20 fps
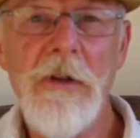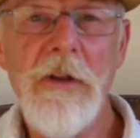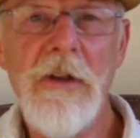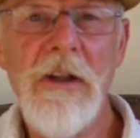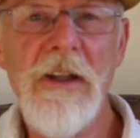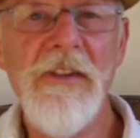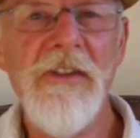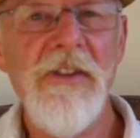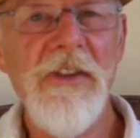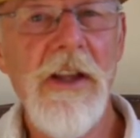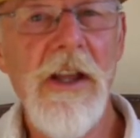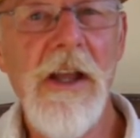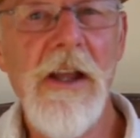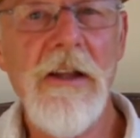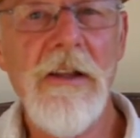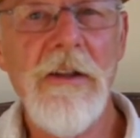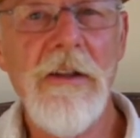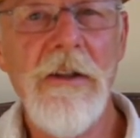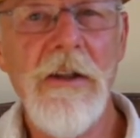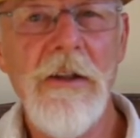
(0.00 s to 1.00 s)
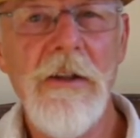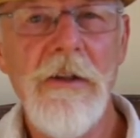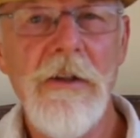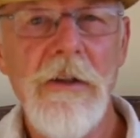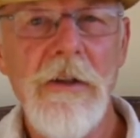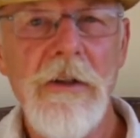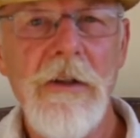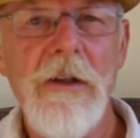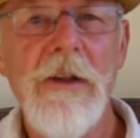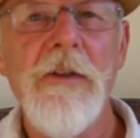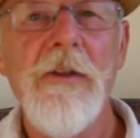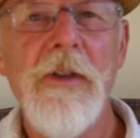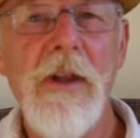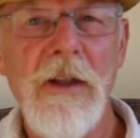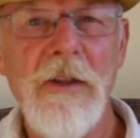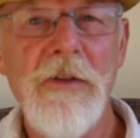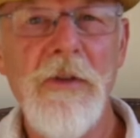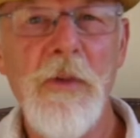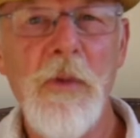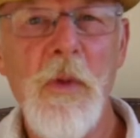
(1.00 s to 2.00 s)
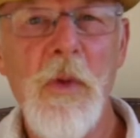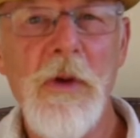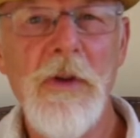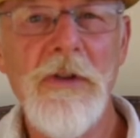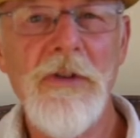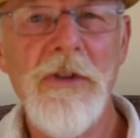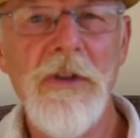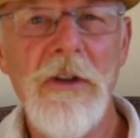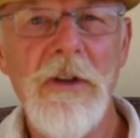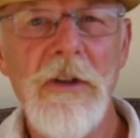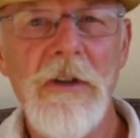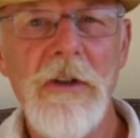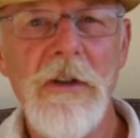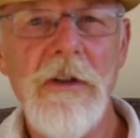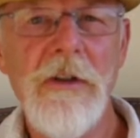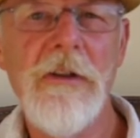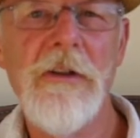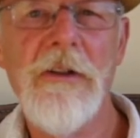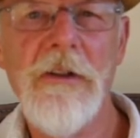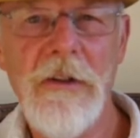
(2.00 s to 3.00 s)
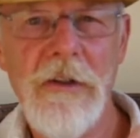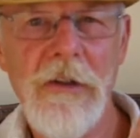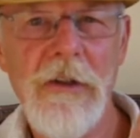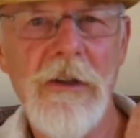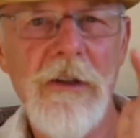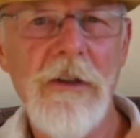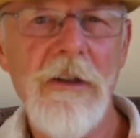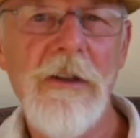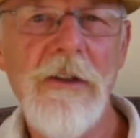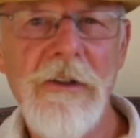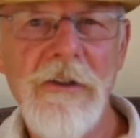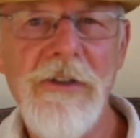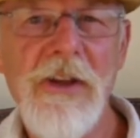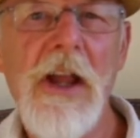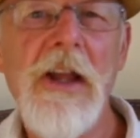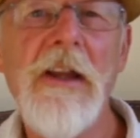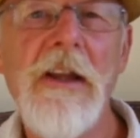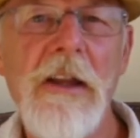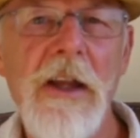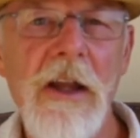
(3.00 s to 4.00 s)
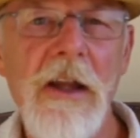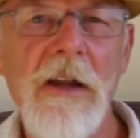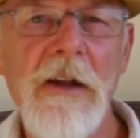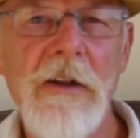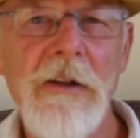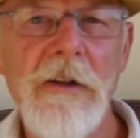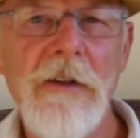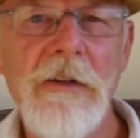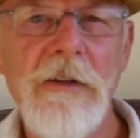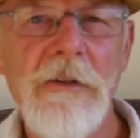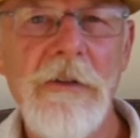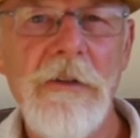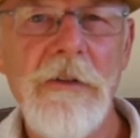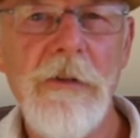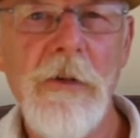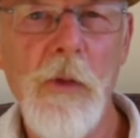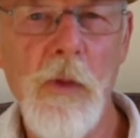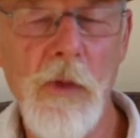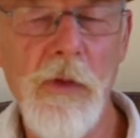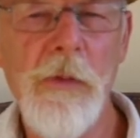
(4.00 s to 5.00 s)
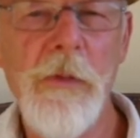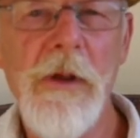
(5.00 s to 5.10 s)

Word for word: It's the end. Thanks for watching. Take care. All the